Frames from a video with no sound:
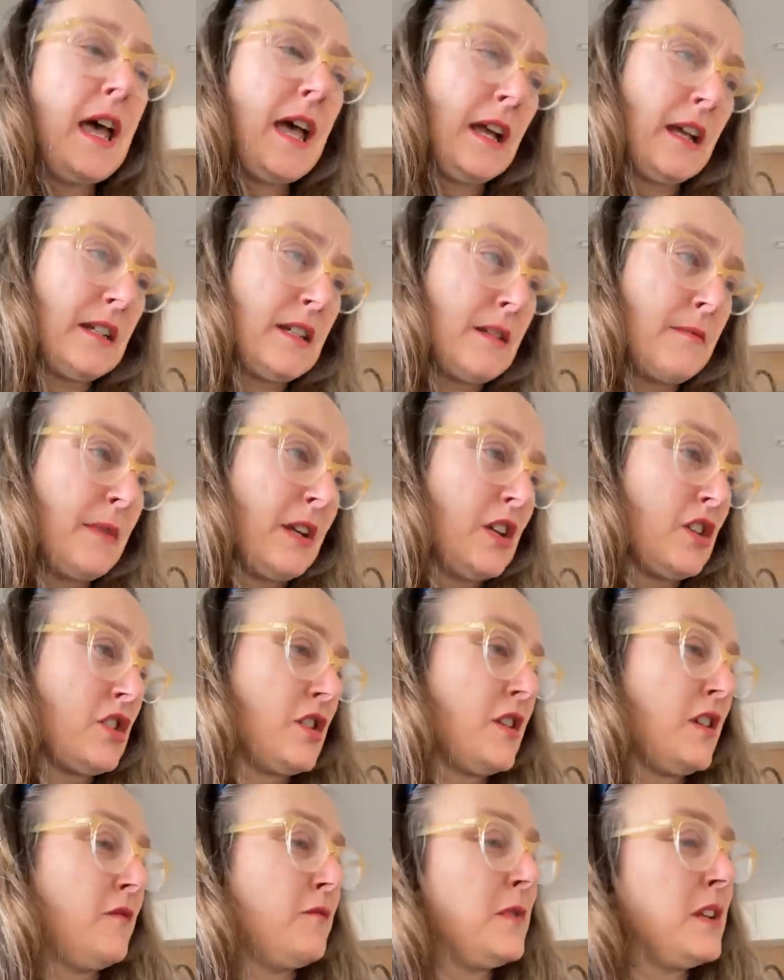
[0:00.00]
academic
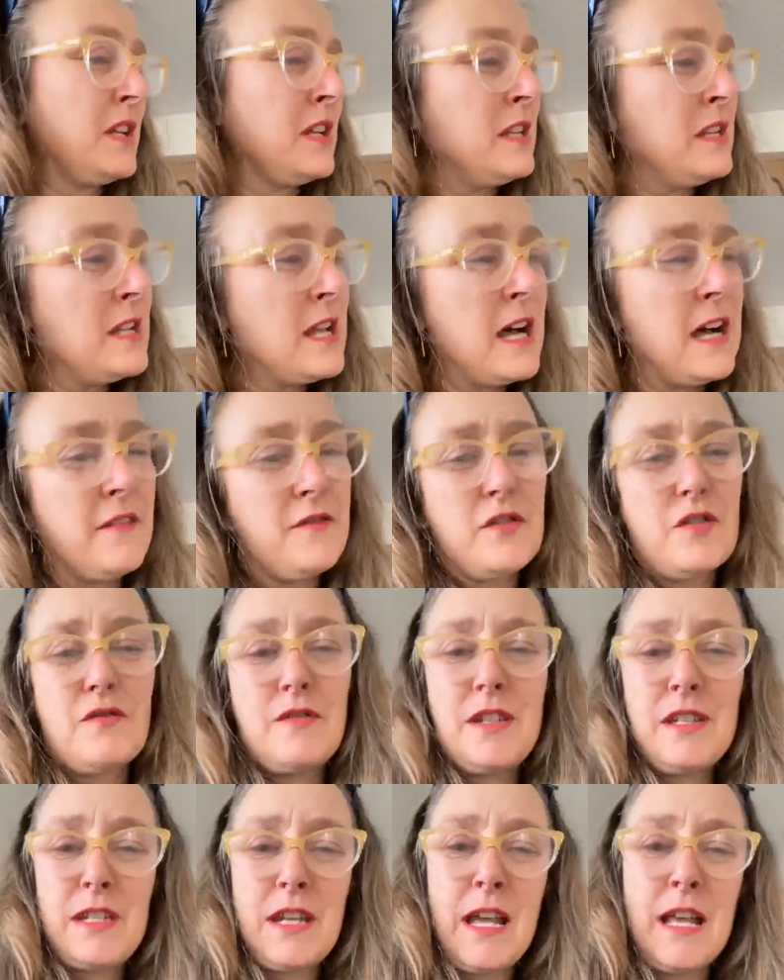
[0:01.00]
achievement and
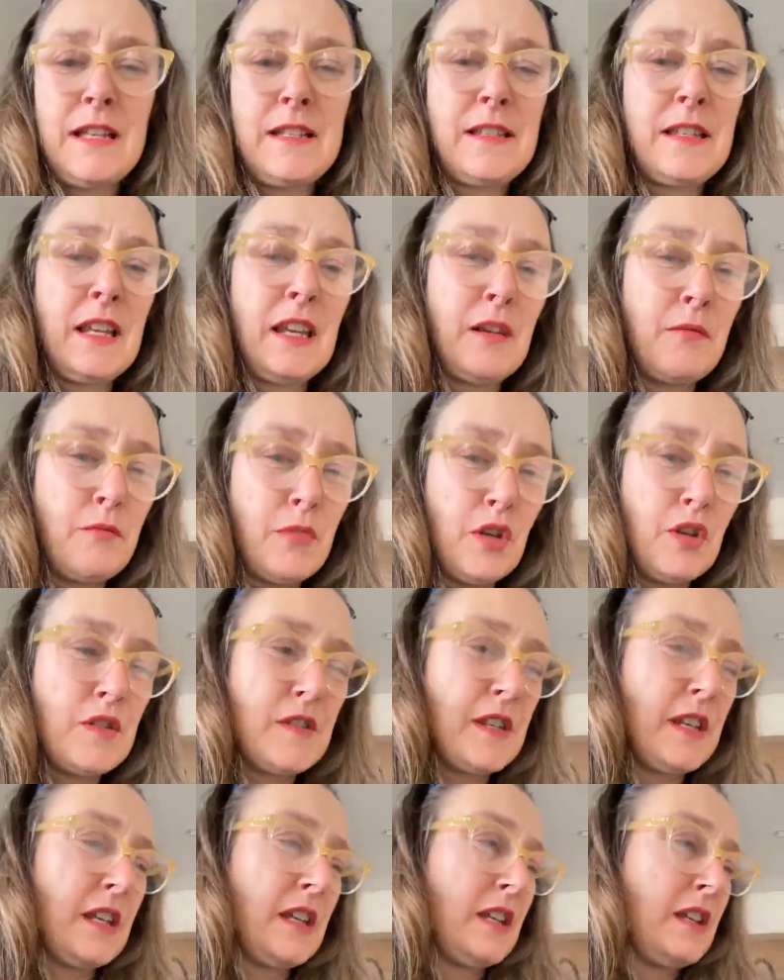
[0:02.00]
laughter and dancing and
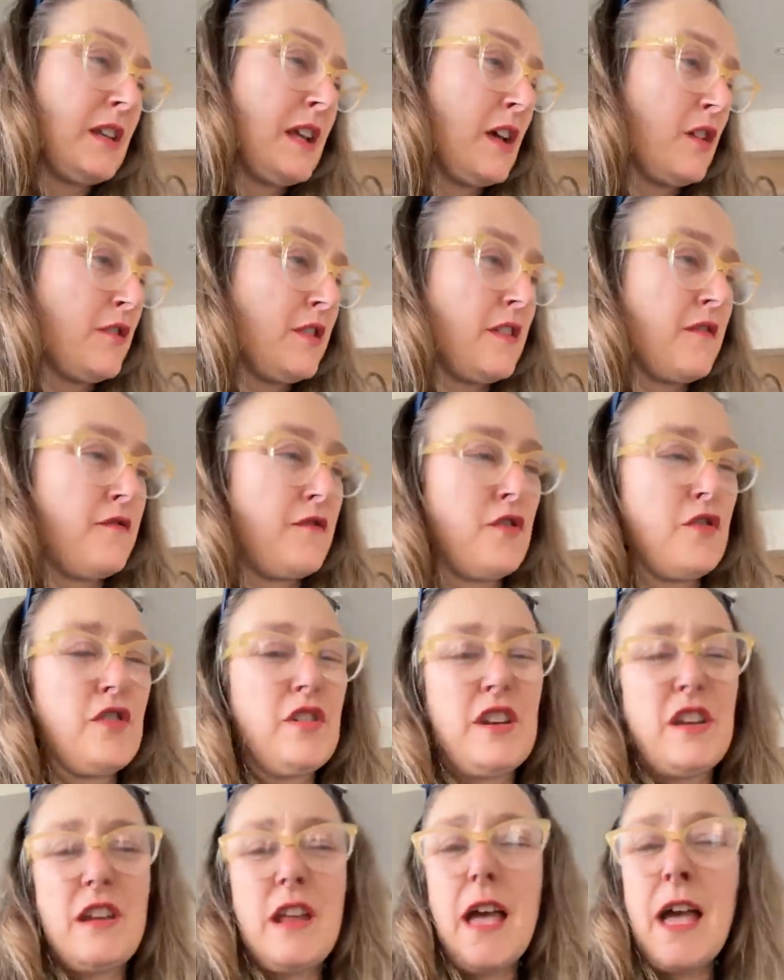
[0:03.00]
music and healthy
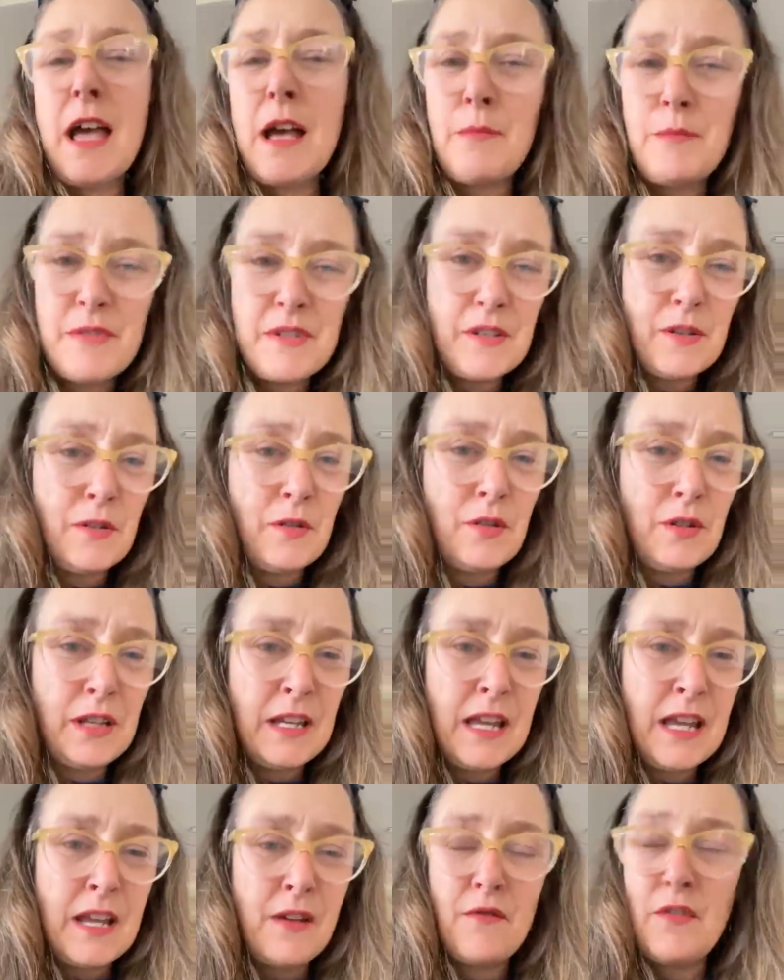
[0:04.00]
food and
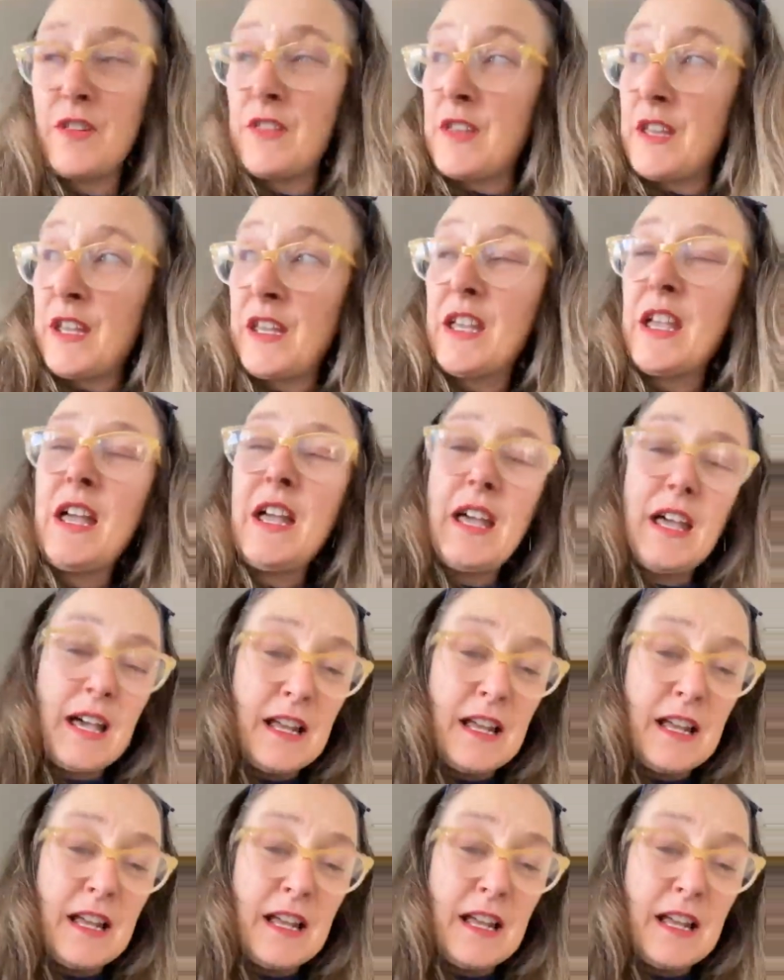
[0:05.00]
absolutely everything.